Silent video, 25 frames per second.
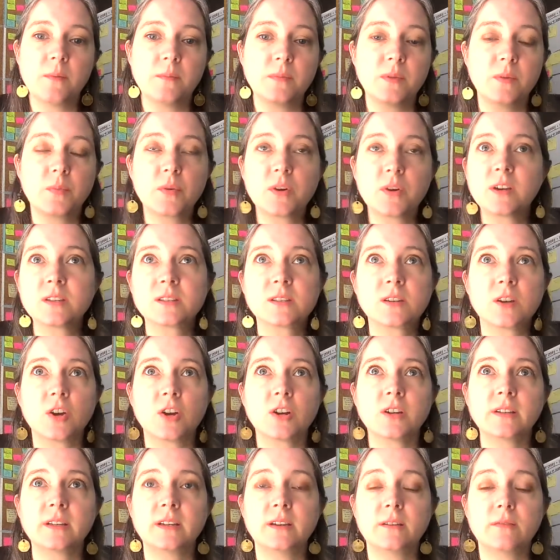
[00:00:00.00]
The book is
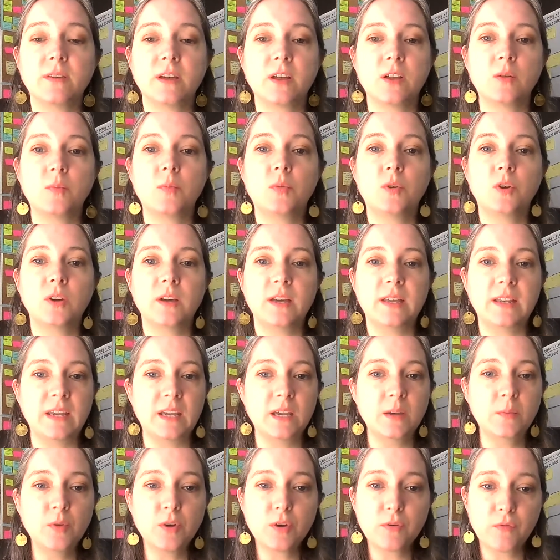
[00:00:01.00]
currently available in
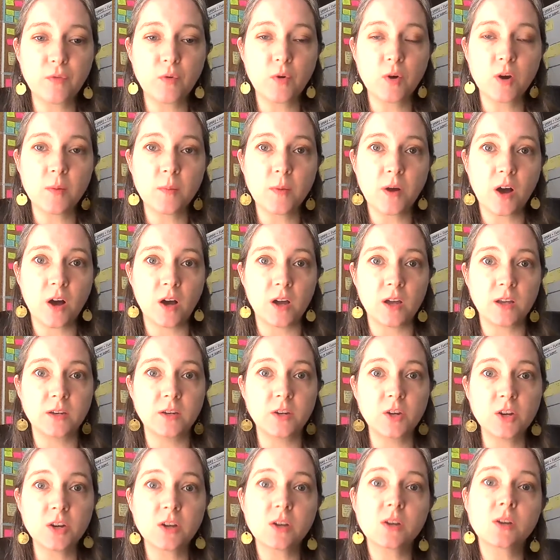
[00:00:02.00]
ebook form on
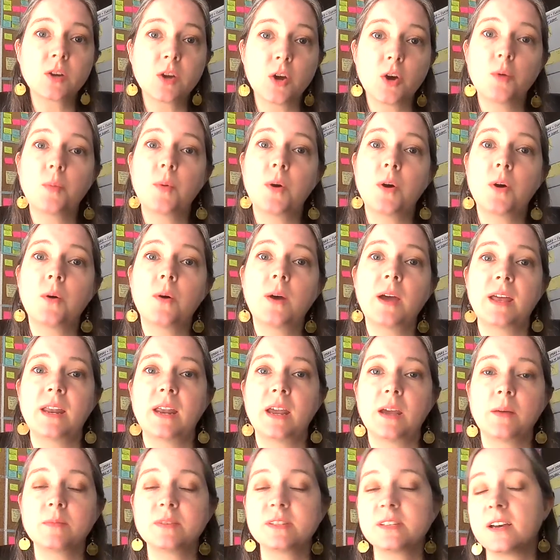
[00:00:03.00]
Nook, Kobo,
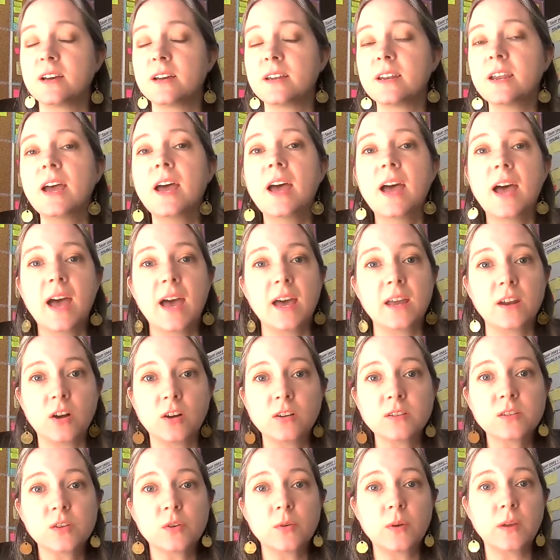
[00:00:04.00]
and Amazon, and
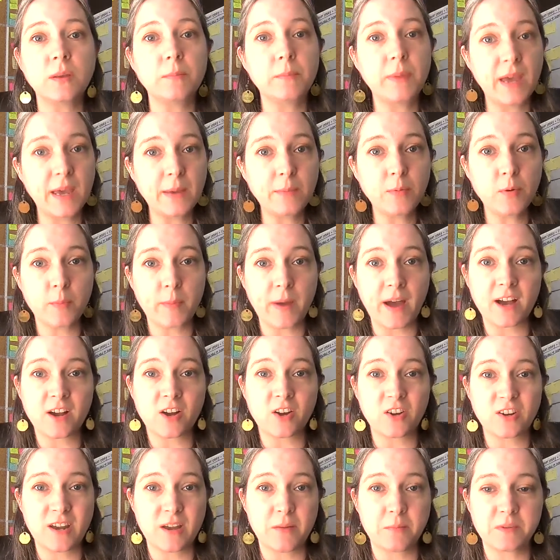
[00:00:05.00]
also in paperback
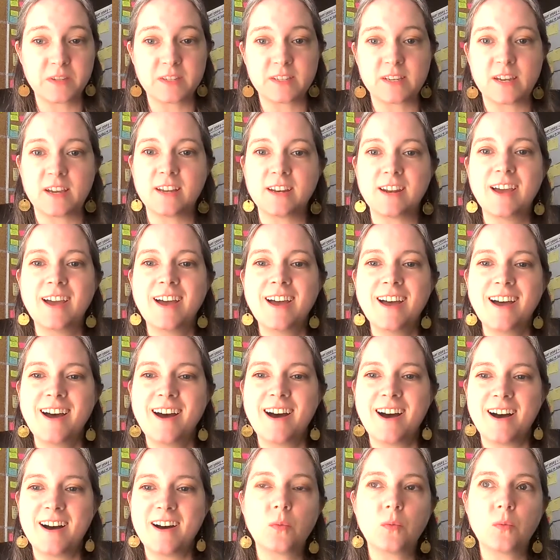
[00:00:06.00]
on Amazon.
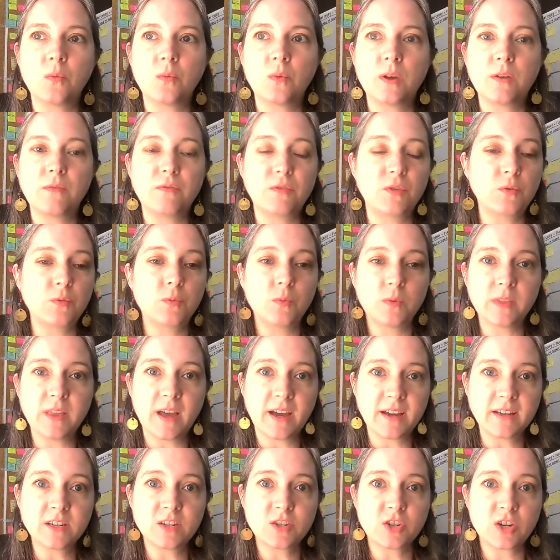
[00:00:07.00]
If you would
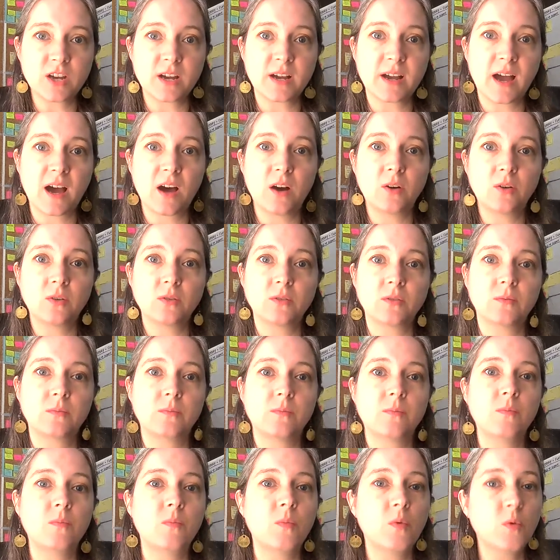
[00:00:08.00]
like to check out
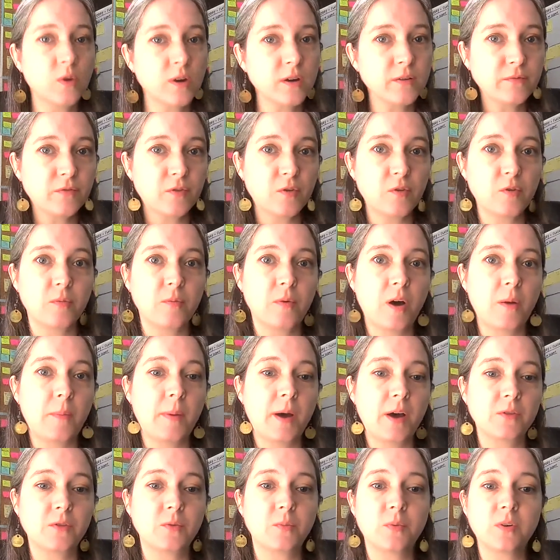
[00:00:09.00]
more info
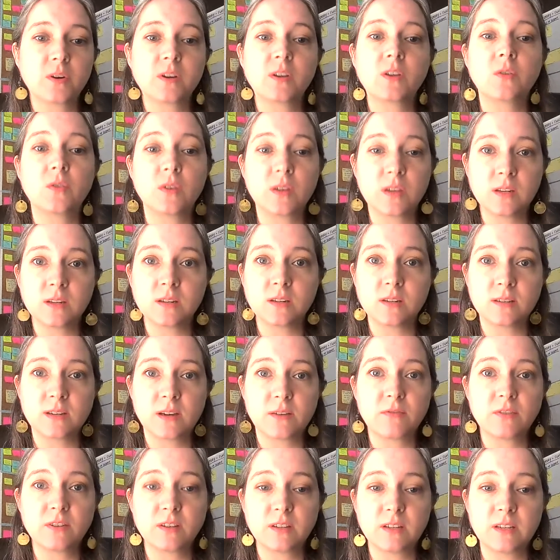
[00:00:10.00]
about the book, you can
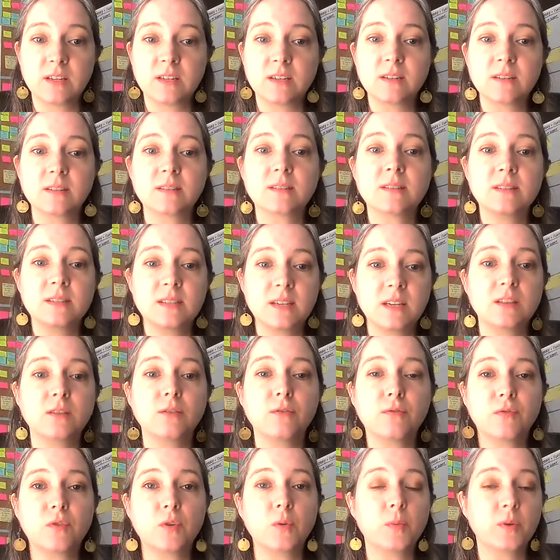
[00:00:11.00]
definitely see
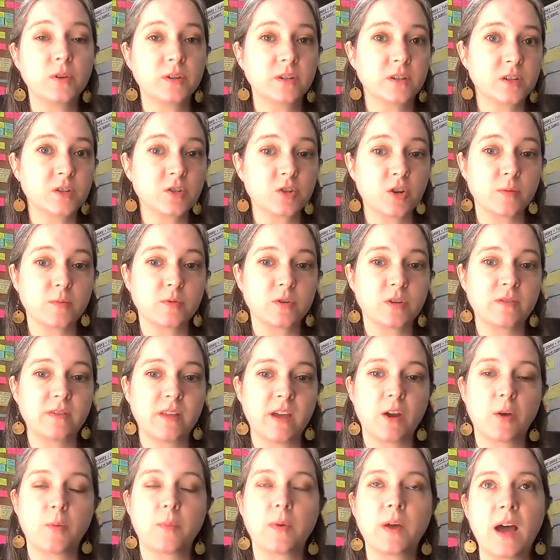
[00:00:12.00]
the full book description
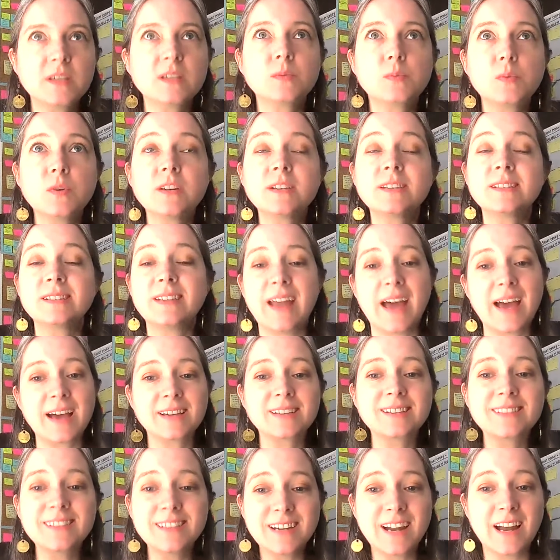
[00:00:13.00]
there. This book is an
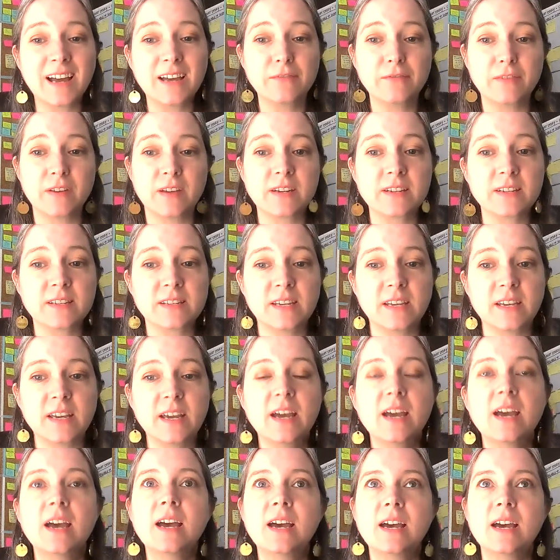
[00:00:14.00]
excellent high fantasy.